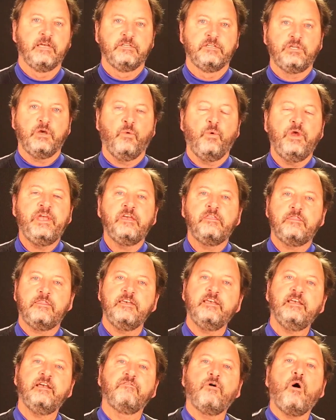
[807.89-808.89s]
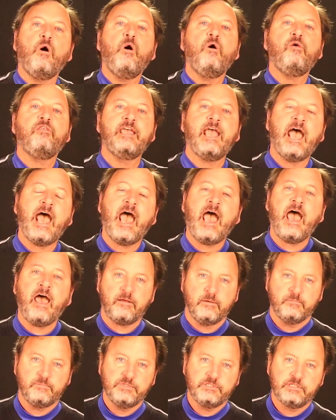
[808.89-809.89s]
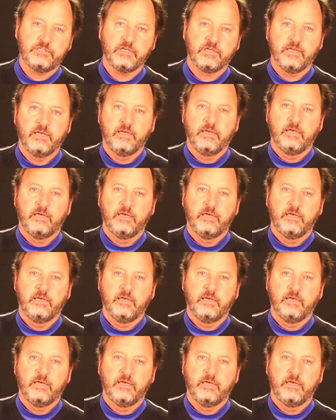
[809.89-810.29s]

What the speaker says: So we can think of all the atoms